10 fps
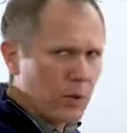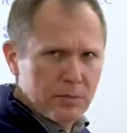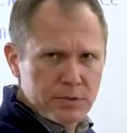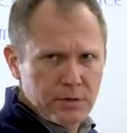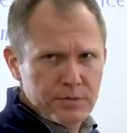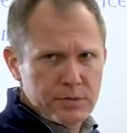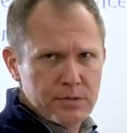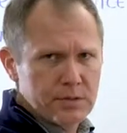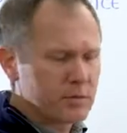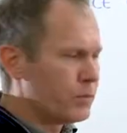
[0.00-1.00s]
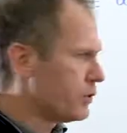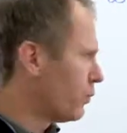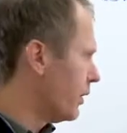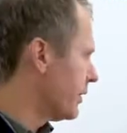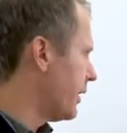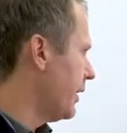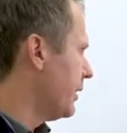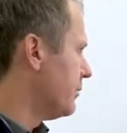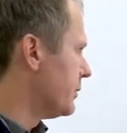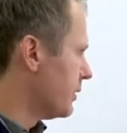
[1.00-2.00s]
web services in which one
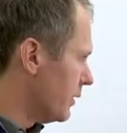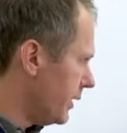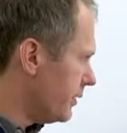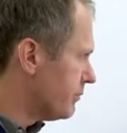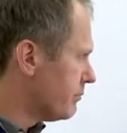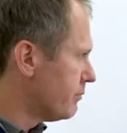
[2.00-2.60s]
can delete,